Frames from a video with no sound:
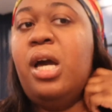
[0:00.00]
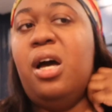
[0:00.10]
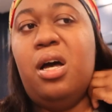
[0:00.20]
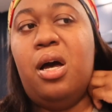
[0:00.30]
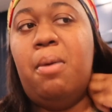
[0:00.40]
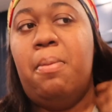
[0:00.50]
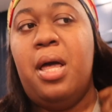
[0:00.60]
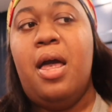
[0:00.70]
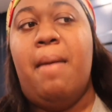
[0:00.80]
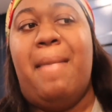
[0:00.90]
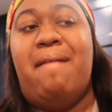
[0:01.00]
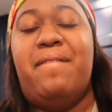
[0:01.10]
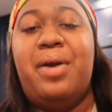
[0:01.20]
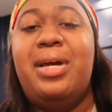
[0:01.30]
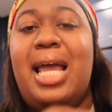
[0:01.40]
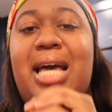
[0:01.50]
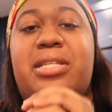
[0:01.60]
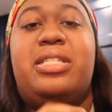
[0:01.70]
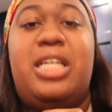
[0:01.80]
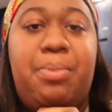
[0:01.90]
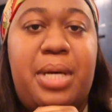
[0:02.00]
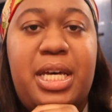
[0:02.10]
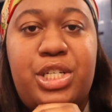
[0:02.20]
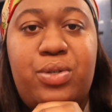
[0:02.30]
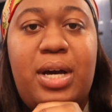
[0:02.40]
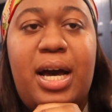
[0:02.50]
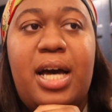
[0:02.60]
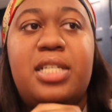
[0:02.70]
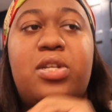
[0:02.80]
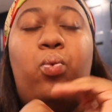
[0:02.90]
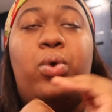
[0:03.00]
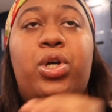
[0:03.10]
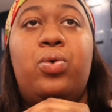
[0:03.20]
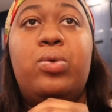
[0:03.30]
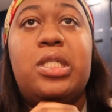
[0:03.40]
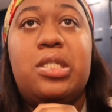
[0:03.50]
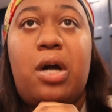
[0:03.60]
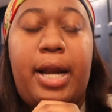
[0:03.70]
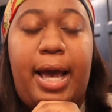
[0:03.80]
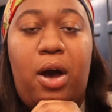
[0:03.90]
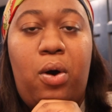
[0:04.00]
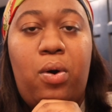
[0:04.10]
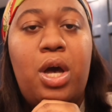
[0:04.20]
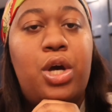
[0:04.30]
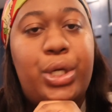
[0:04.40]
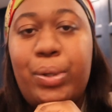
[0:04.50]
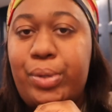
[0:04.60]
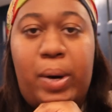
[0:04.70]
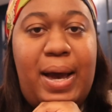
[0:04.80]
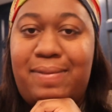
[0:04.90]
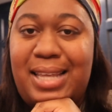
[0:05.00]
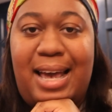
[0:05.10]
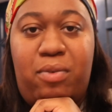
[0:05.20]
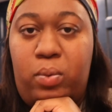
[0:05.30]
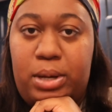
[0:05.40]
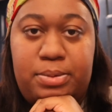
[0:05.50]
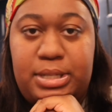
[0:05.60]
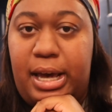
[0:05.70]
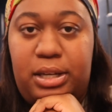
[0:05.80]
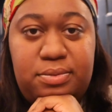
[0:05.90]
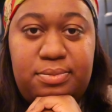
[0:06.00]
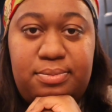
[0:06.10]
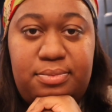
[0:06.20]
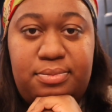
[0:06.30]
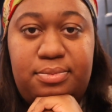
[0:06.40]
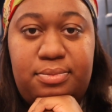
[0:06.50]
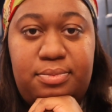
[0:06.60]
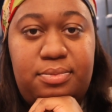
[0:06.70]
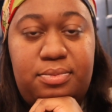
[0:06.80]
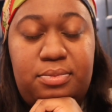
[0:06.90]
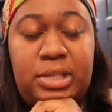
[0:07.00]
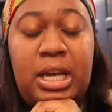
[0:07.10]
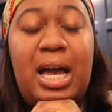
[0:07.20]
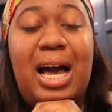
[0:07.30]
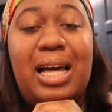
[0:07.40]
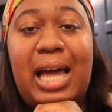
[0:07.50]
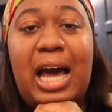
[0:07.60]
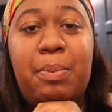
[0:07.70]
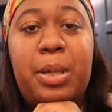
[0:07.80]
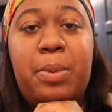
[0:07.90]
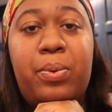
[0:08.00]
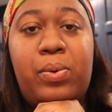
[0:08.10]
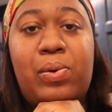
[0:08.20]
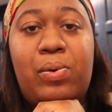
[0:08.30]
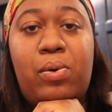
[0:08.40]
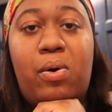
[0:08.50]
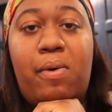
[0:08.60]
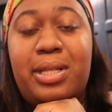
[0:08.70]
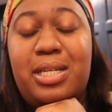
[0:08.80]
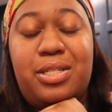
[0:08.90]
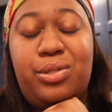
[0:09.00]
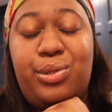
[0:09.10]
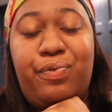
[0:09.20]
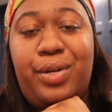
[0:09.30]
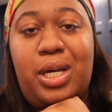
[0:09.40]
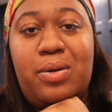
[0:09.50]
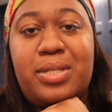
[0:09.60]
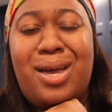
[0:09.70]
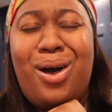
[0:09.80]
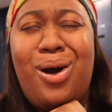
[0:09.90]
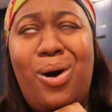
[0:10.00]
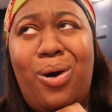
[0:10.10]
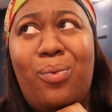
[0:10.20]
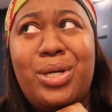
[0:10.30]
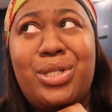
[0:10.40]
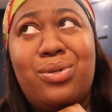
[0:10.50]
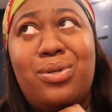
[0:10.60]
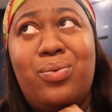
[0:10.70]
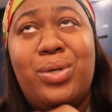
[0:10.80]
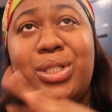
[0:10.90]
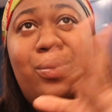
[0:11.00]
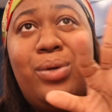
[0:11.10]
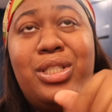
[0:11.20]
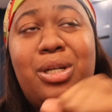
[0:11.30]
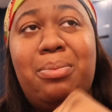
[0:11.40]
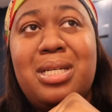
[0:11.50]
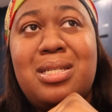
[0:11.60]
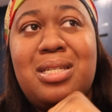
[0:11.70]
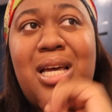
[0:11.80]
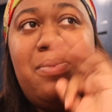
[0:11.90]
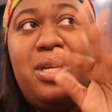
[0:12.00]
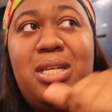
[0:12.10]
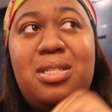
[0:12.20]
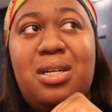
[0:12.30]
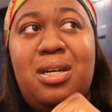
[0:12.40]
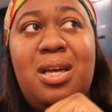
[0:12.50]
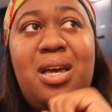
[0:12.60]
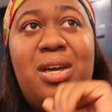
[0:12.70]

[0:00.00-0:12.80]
My very last tip is, you guys, when you start out, you don't have to have a website. A lot of people on these YouTube videos say, oh, once you get your business name, you need to,